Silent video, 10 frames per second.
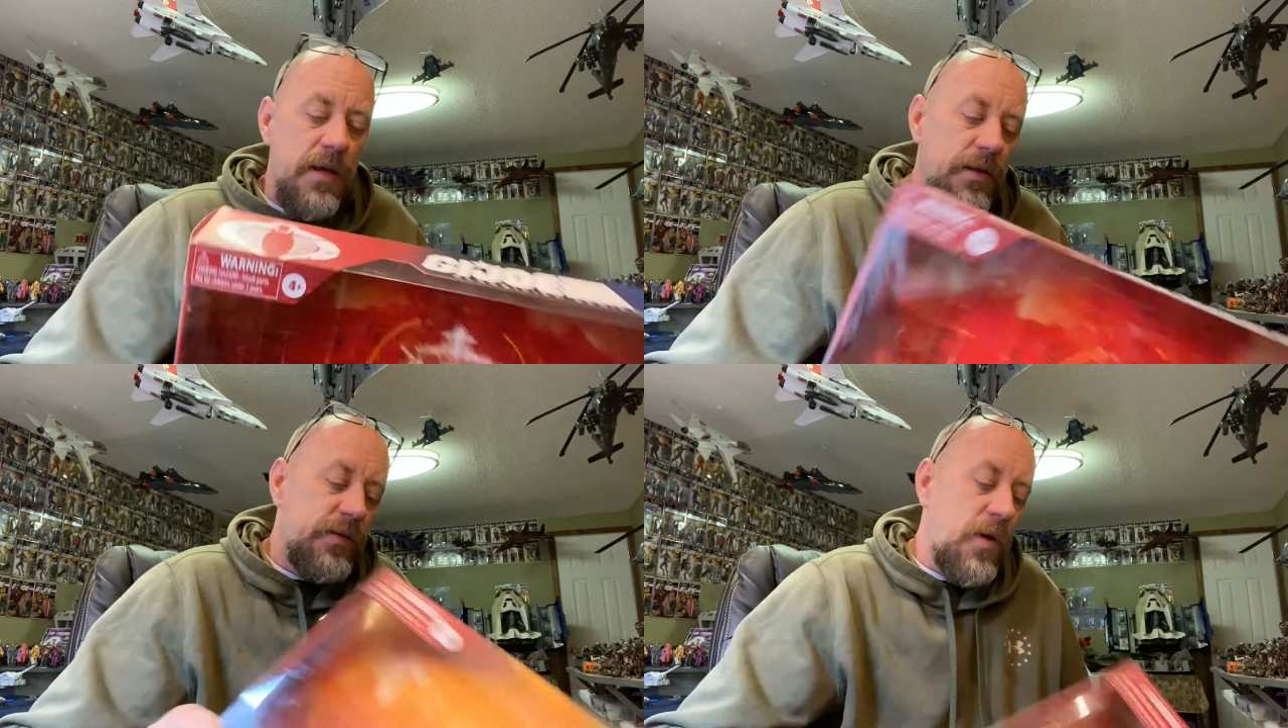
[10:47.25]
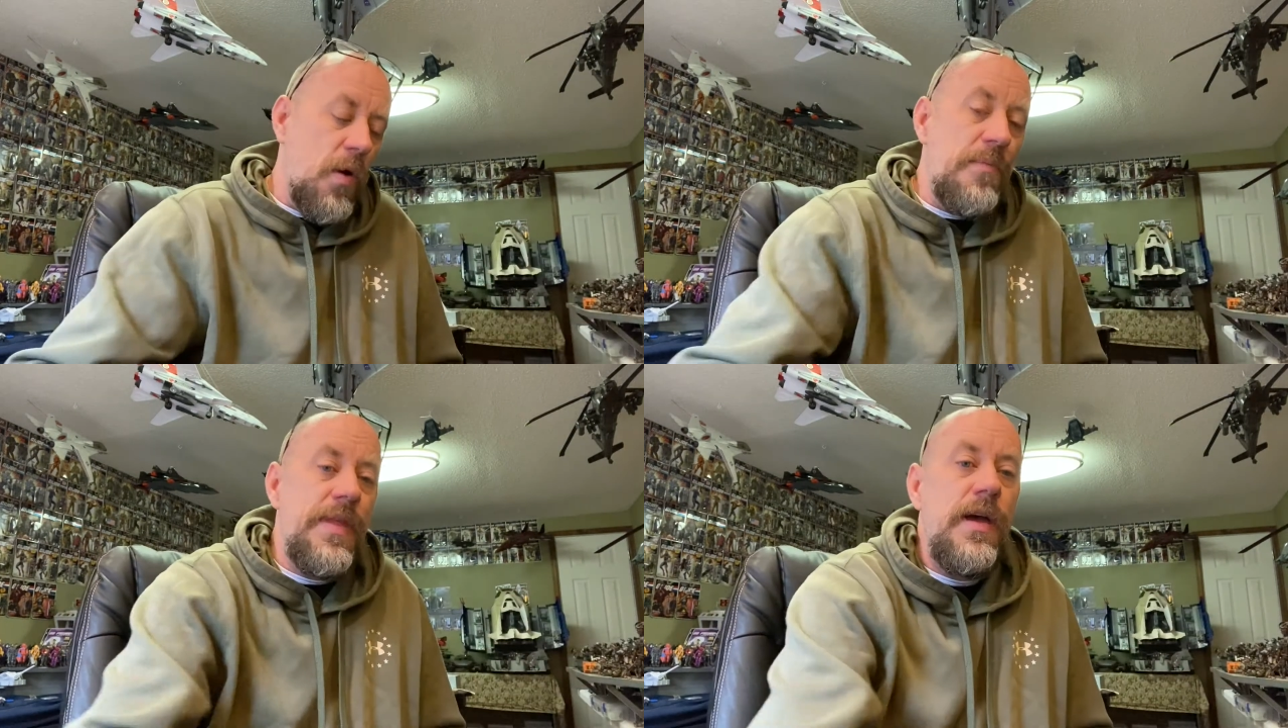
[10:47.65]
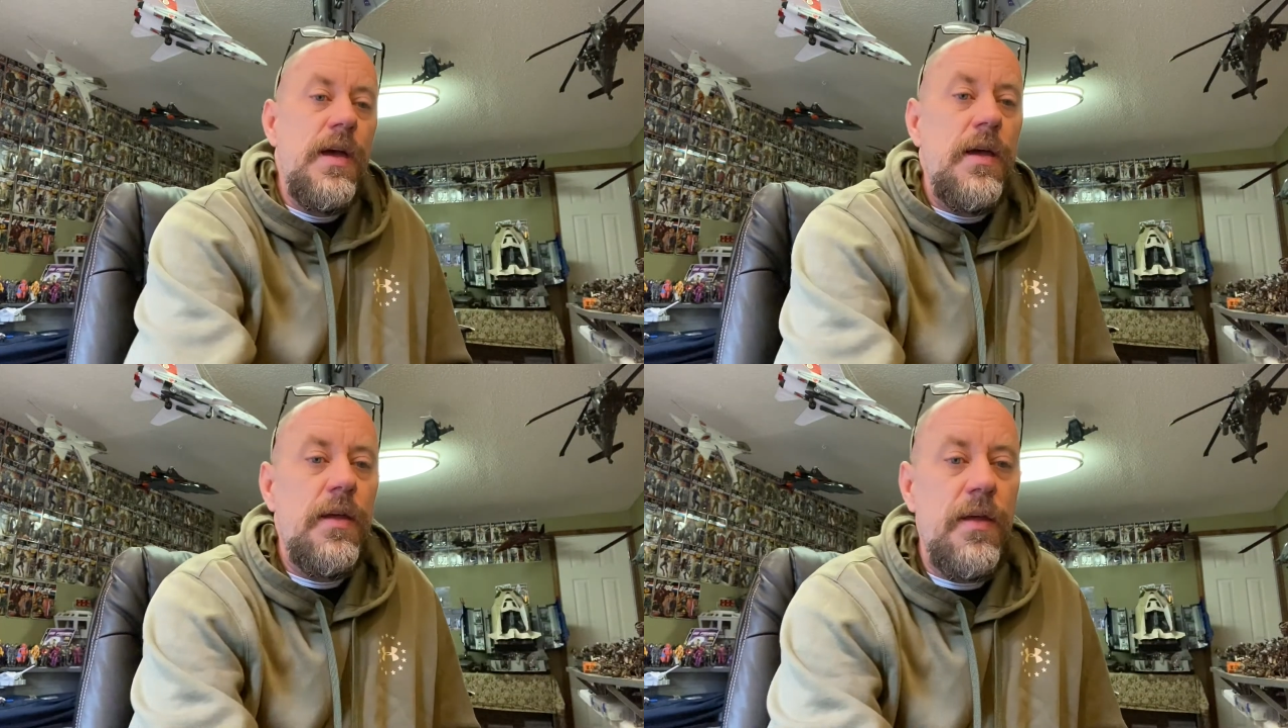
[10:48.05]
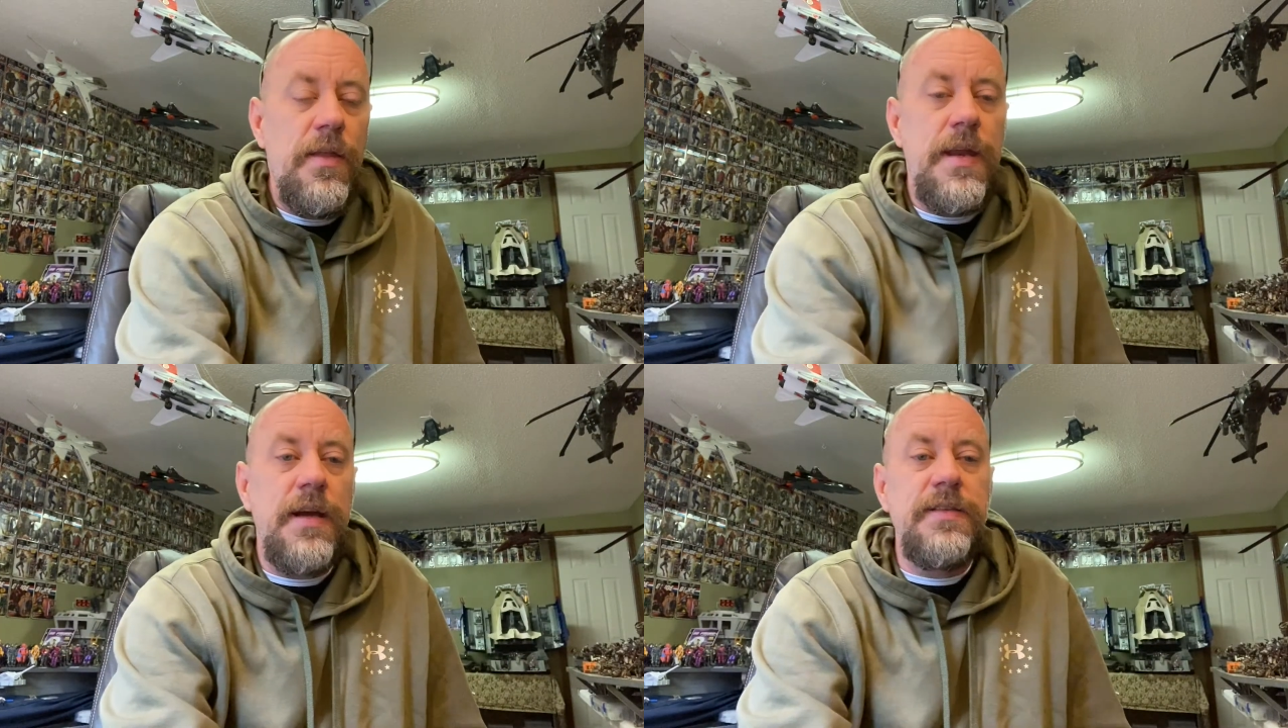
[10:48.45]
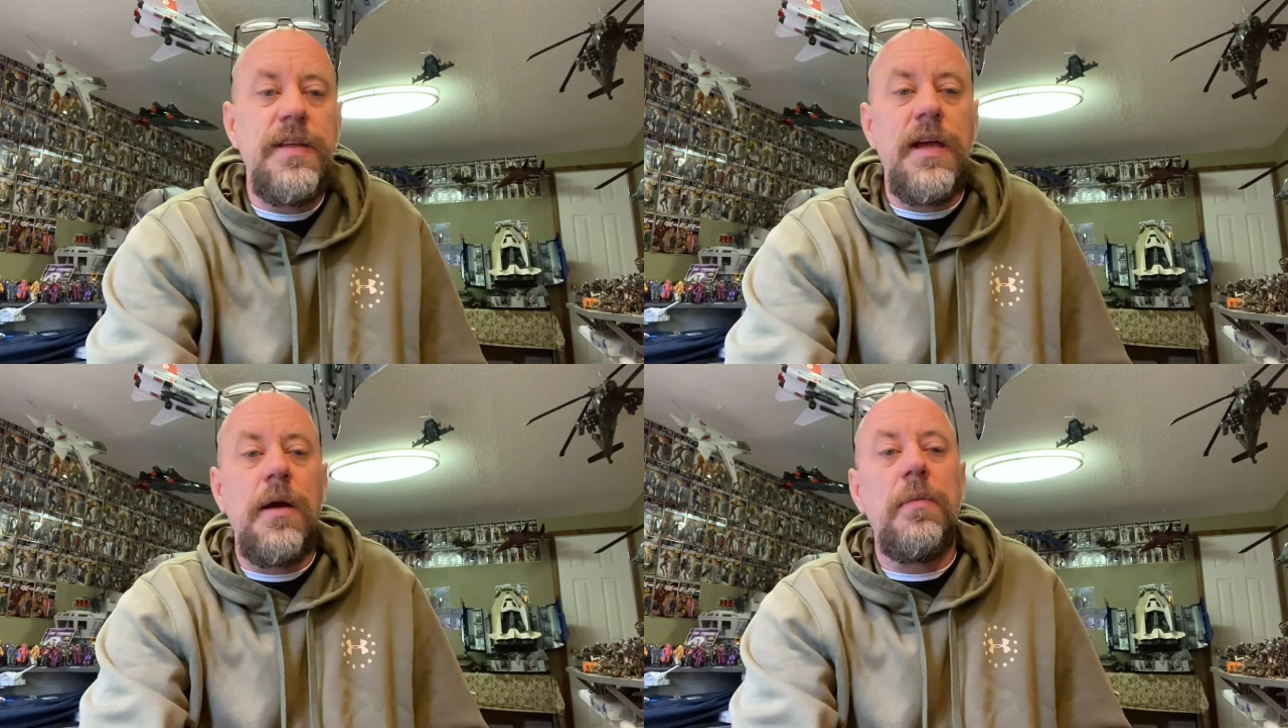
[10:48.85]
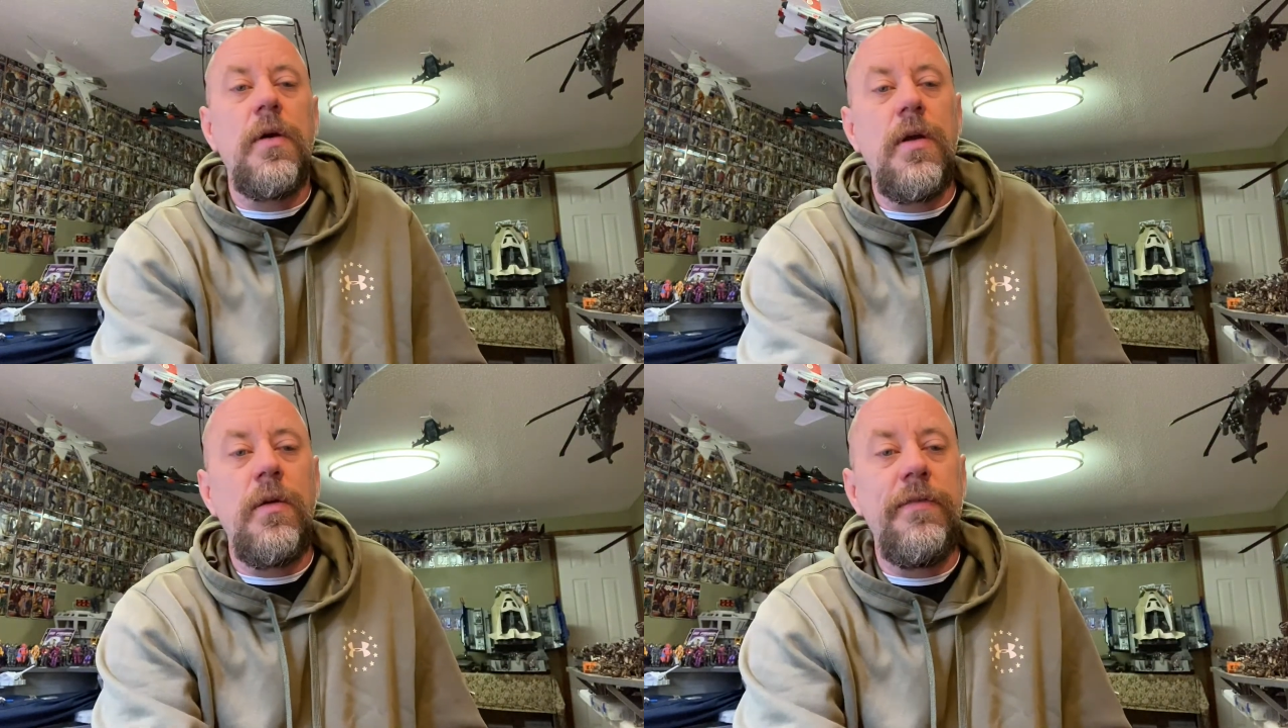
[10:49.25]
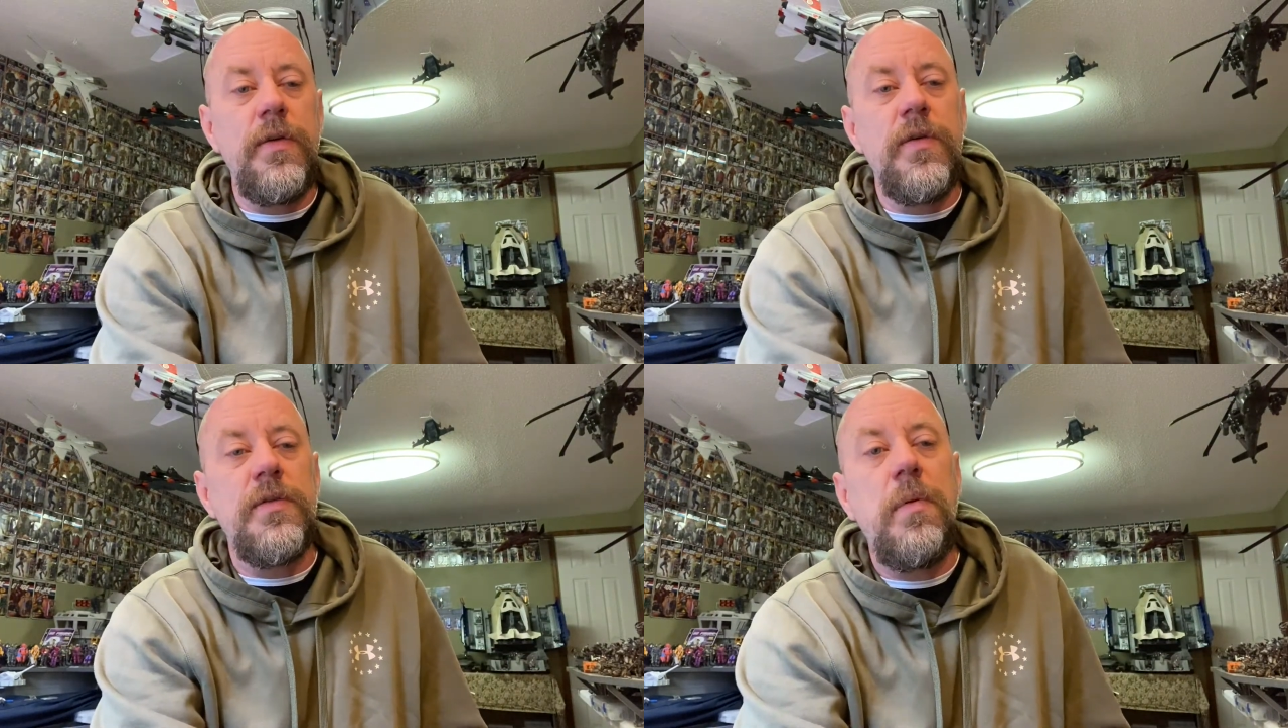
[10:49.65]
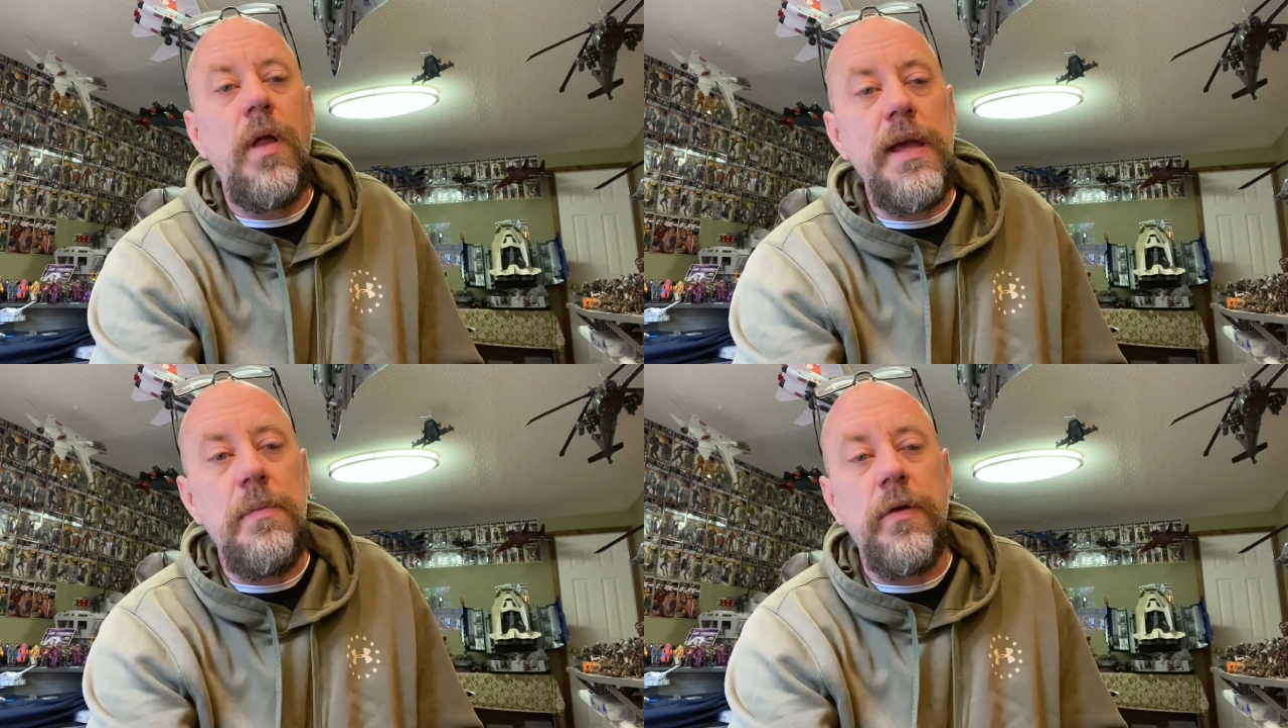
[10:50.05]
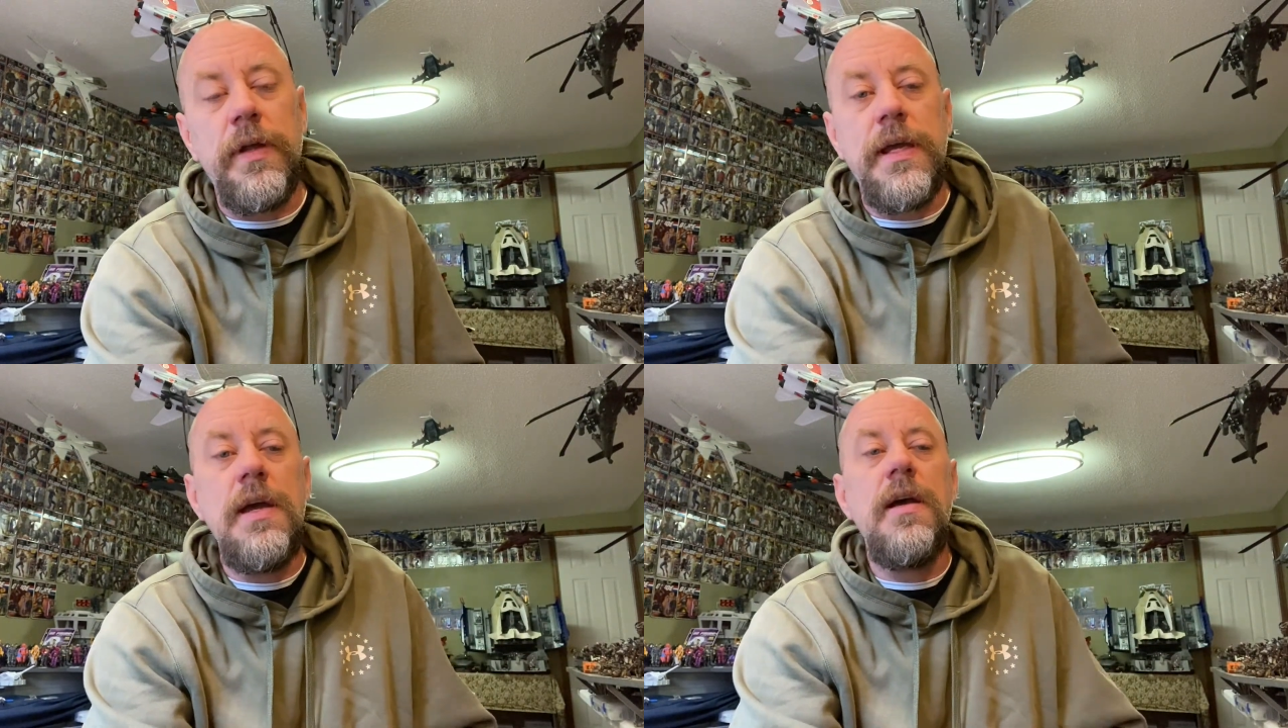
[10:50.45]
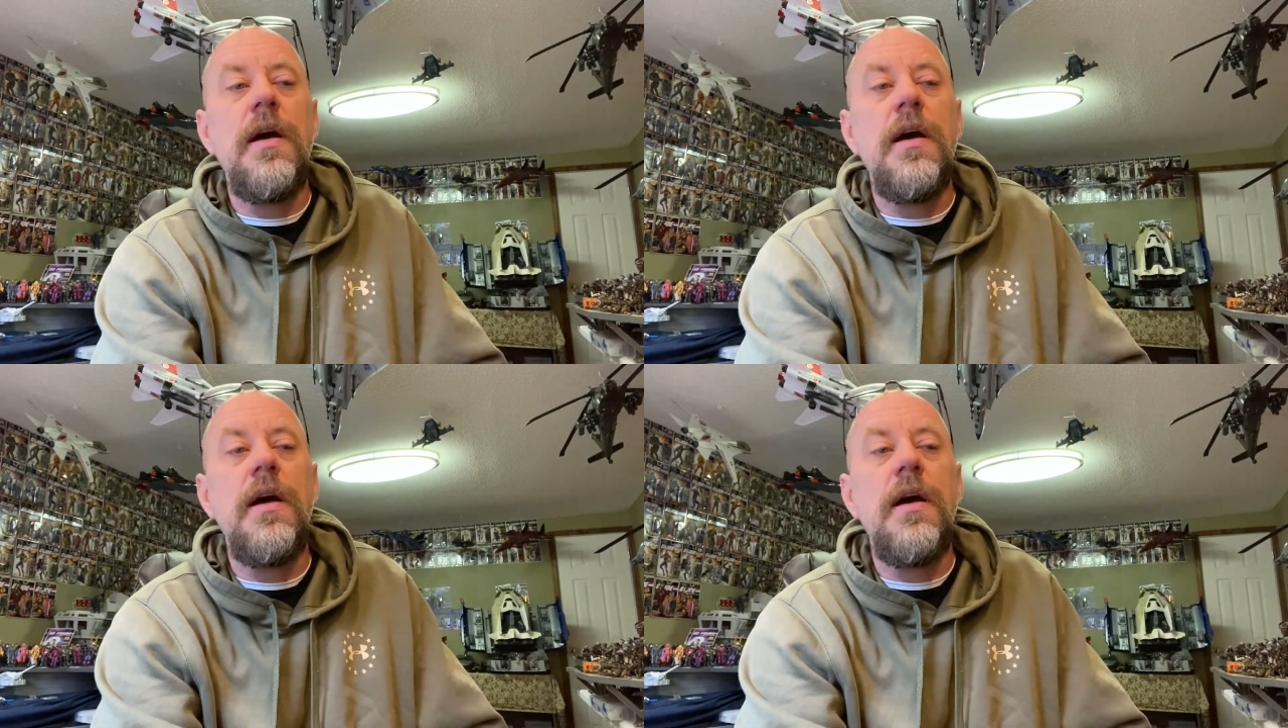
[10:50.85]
So the next thing I'm going to review is playability,